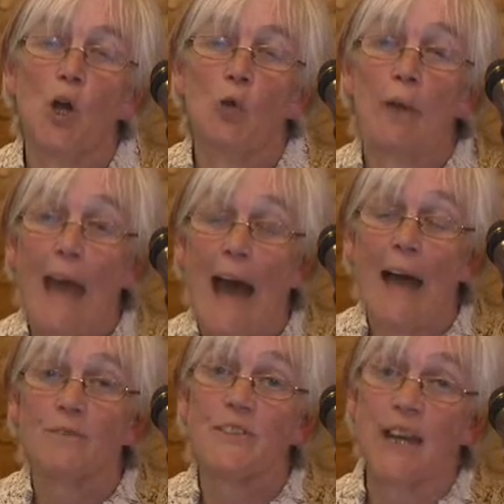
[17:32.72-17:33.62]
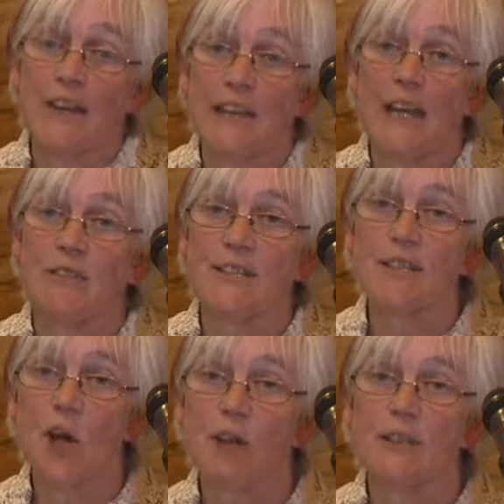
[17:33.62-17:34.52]
we have, certainly here in
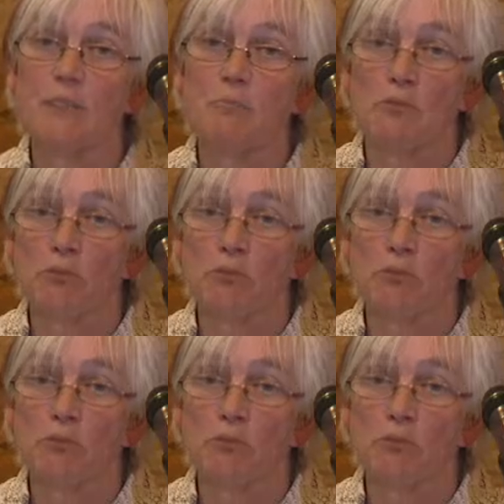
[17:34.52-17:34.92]
Scotland, but